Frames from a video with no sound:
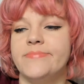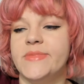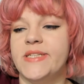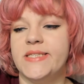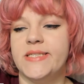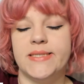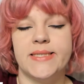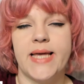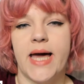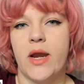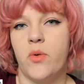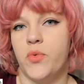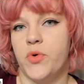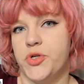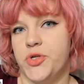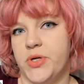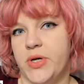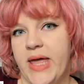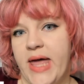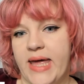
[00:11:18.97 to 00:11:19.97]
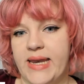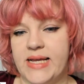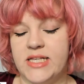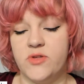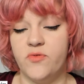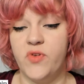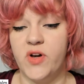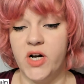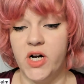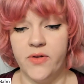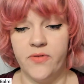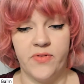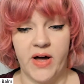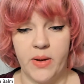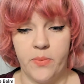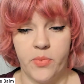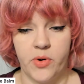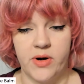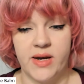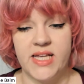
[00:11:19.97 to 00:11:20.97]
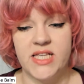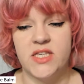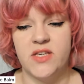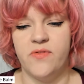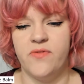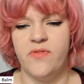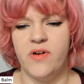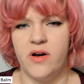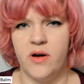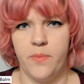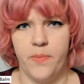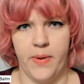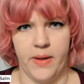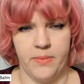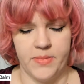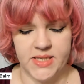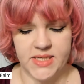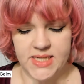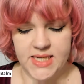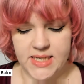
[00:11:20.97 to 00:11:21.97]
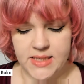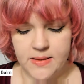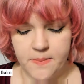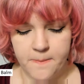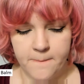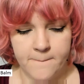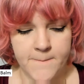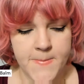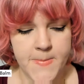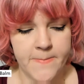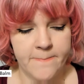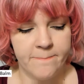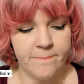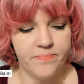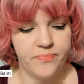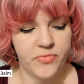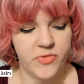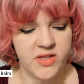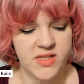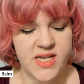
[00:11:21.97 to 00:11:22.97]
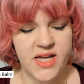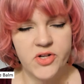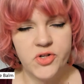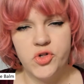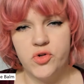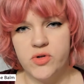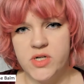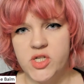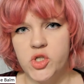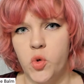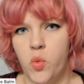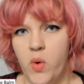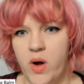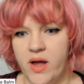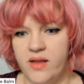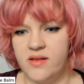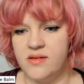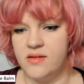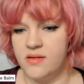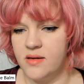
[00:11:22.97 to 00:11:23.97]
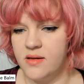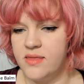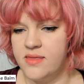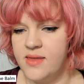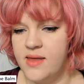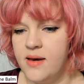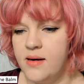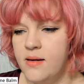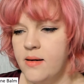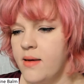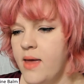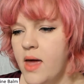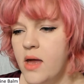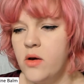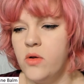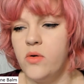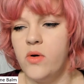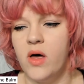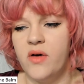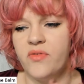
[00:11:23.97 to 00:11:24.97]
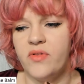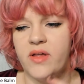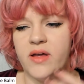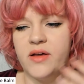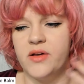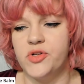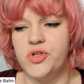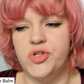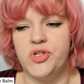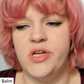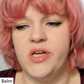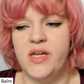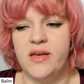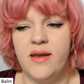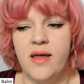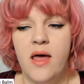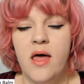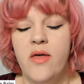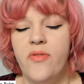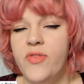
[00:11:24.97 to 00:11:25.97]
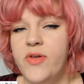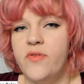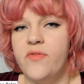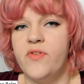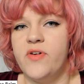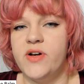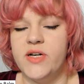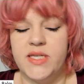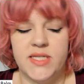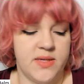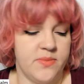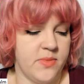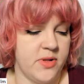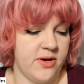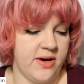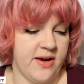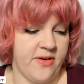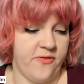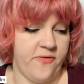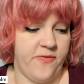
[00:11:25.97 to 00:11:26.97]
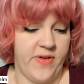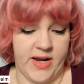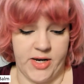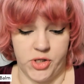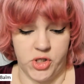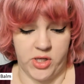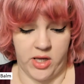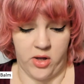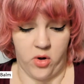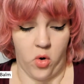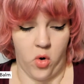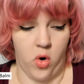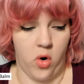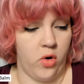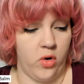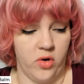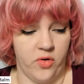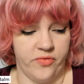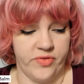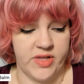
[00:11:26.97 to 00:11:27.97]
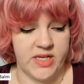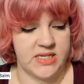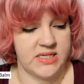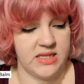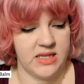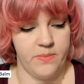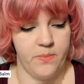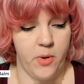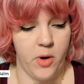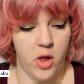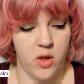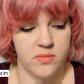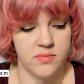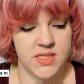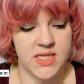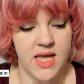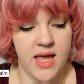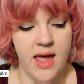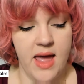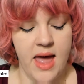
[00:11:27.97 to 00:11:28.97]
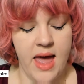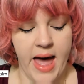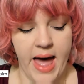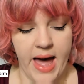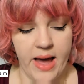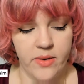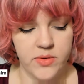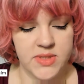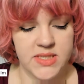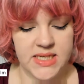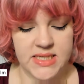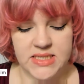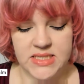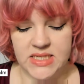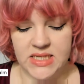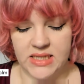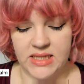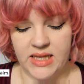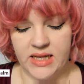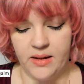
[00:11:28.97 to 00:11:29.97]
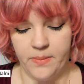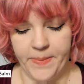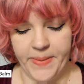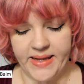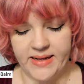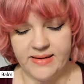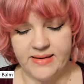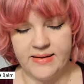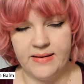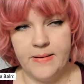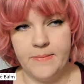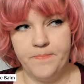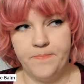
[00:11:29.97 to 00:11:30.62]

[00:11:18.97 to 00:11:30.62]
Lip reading: This is kind of what you get. It's very vibrant, it's very pigmented. The texture is quite thin. Again, you have like a sheen. They're very similar in finish, like all of these lip balms. I would say it's a little bit